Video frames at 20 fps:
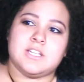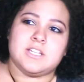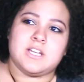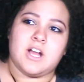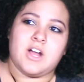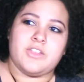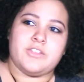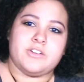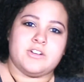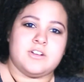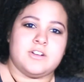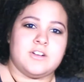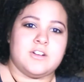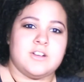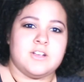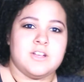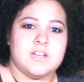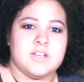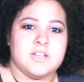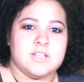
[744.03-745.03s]
other
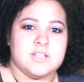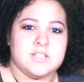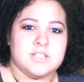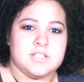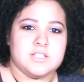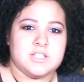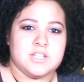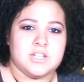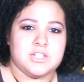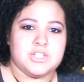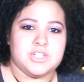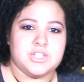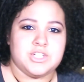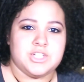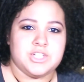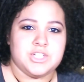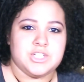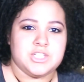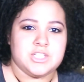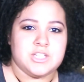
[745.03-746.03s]

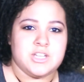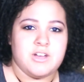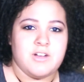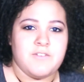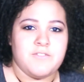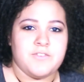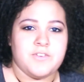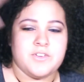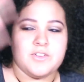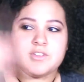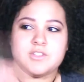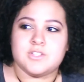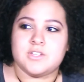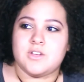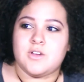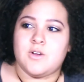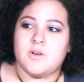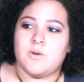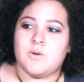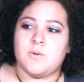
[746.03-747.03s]
such stuff,
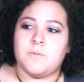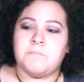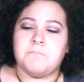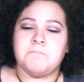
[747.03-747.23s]
so